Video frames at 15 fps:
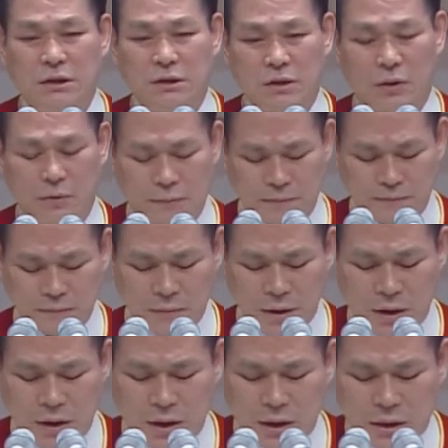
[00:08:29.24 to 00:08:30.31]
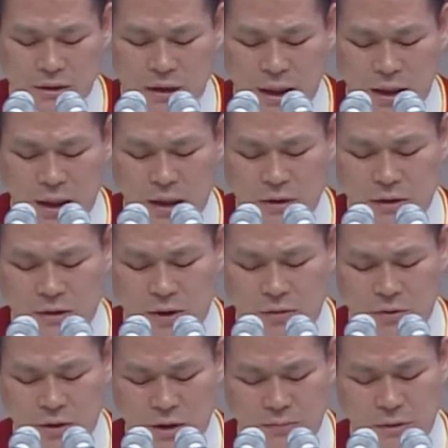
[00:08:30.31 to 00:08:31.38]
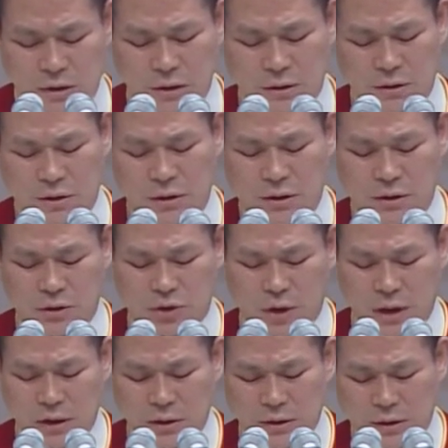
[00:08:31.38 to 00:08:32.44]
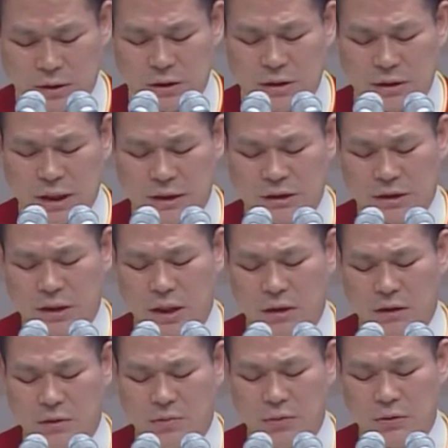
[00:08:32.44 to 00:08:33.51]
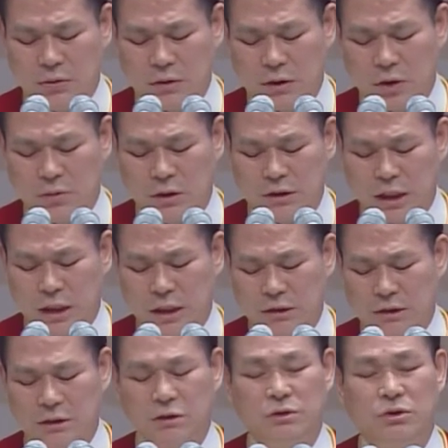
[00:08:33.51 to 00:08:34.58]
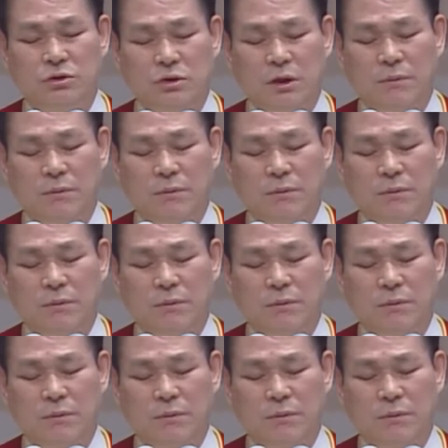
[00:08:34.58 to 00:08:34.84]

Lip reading: The Lord is warning those who are lukewarm in their faith, professing their faith in God,